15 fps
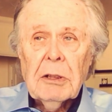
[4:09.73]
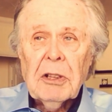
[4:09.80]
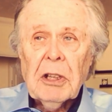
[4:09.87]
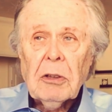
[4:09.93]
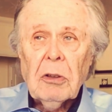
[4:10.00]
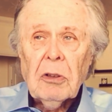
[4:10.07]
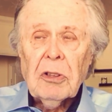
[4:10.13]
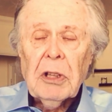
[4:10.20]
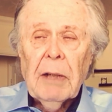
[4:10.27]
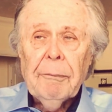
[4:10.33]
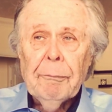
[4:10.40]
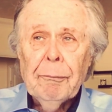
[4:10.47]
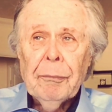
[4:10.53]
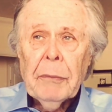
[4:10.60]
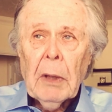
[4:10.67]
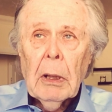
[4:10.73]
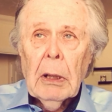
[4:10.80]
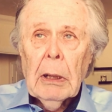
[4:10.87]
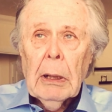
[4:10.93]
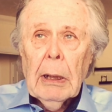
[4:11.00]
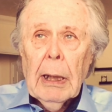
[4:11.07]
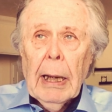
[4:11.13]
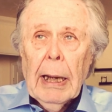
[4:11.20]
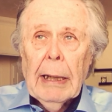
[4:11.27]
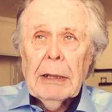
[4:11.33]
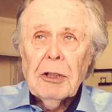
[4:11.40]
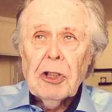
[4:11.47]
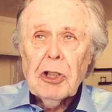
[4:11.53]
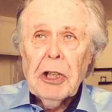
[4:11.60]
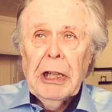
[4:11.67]
six or seven,
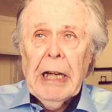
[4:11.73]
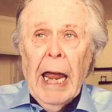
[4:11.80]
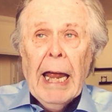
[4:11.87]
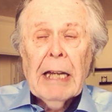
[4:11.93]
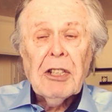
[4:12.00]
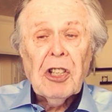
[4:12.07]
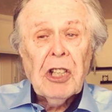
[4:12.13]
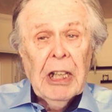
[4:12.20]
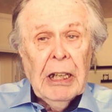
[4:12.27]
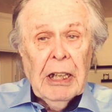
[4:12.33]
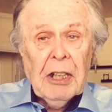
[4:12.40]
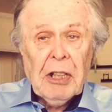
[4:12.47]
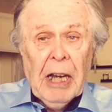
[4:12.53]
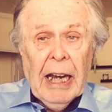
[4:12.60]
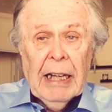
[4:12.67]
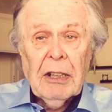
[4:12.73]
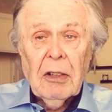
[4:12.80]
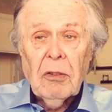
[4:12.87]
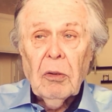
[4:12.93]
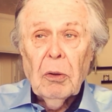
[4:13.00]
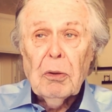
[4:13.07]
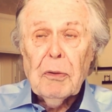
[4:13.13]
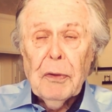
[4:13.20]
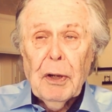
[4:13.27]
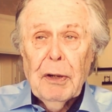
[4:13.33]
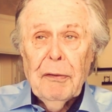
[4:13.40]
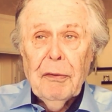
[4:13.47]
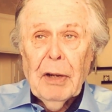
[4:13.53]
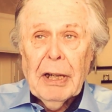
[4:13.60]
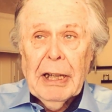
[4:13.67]
and she had seen his act and thought it was
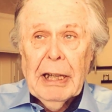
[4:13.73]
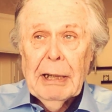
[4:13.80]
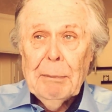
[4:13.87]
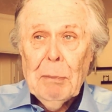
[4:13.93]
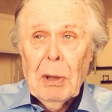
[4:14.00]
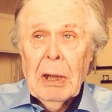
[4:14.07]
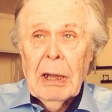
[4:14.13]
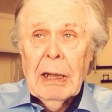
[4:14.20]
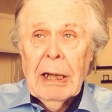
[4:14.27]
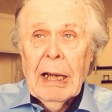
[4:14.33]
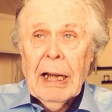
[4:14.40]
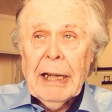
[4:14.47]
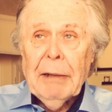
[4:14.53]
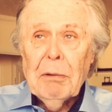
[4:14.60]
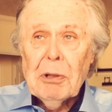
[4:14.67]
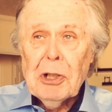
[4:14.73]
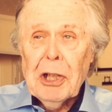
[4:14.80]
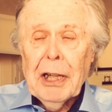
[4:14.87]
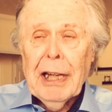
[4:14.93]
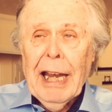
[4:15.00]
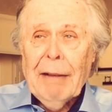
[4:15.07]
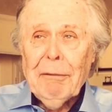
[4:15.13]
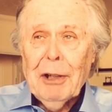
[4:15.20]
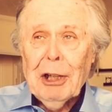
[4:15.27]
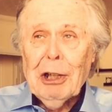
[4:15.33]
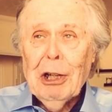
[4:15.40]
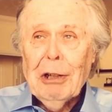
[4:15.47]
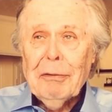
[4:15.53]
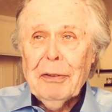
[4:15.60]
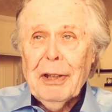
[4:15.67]
very funny. And he was sitting having a
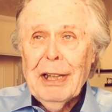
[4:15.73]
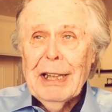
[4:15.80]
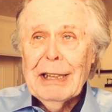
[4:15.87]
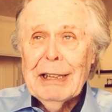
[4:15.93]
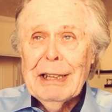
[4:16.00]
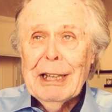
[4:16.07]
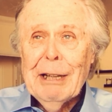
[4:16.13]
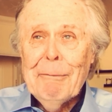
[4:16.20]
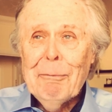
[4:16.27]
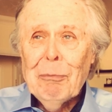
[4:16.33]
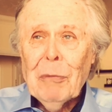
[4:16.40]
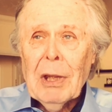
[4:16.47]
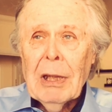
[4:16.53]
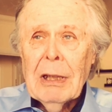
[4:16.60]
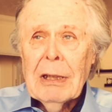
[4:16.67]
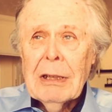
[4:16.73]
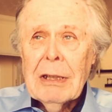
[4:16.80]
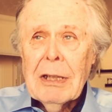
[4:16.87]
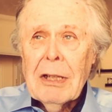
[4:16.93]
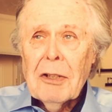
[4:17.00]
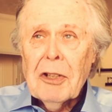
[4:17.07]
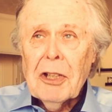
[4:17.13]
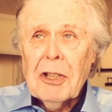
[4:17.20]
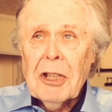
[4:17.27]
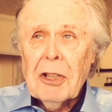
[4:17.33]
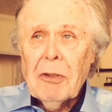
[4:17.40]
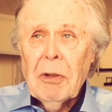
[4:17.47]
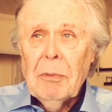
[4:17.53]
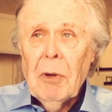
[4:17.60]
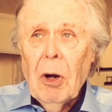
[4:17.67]
coffee, and um, she
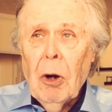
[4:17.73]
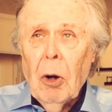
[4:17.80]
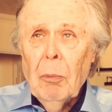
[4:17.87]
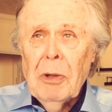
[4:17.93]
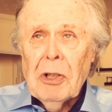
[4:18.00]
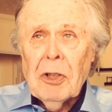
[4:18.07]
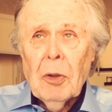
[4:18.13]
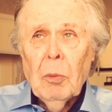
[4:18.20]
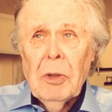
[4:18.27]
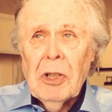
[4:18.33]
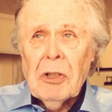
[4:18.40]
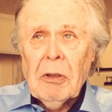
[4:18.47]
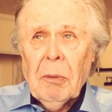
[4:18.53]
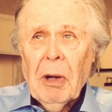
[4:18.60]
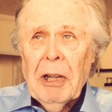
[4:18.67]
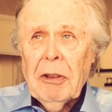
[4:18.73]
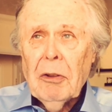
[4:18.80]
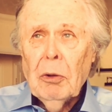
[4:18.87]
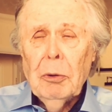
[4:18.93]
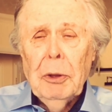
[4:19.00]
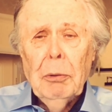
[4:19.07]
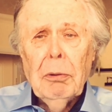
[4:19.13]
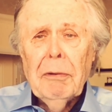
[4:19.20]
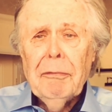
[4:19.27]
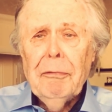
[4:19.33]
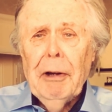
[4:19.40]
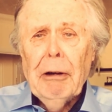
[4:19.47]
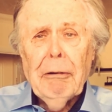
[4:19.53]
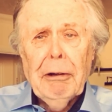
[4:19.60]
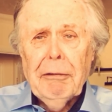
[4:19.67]
said to him, "Oh, Mister Wisdom, I thought you were
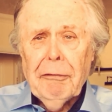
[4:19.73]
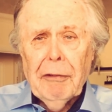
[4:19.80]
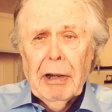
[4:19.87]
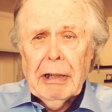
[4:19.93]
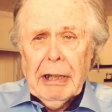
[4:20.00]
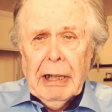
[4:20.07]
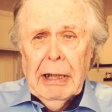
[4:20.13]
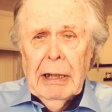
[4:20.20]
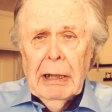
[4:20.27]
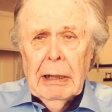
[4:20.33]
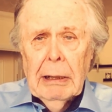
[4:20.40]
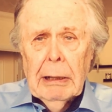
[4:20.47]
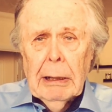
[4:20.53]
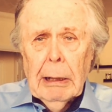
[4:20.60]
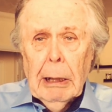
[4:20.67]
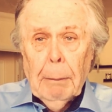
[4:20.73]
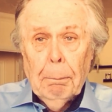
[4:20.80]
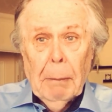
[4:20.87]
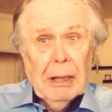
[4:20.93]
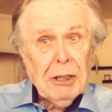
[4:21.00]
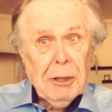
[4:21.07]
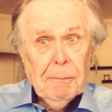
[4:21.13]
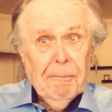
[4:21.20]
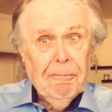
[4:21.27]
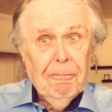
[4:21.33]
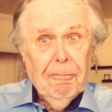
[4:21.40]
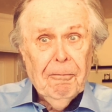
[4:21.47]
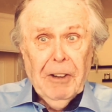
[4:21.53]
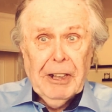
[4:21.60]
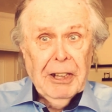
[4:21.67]
very funny, much
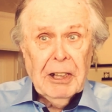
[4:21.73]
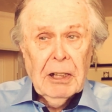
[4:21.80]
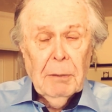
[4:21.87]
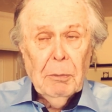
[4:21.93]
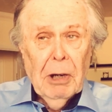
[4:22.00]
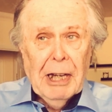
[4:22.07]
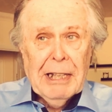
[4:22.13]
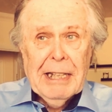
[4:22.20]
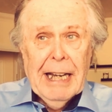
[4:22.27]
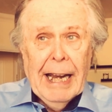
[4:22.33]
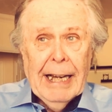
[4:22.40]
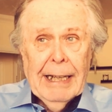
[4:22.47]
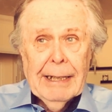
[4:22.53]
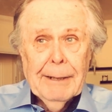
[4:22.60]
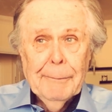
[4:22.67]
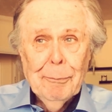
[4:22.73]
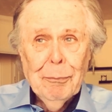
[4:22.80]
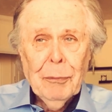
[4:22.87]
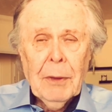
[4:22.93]
funnier than my dad."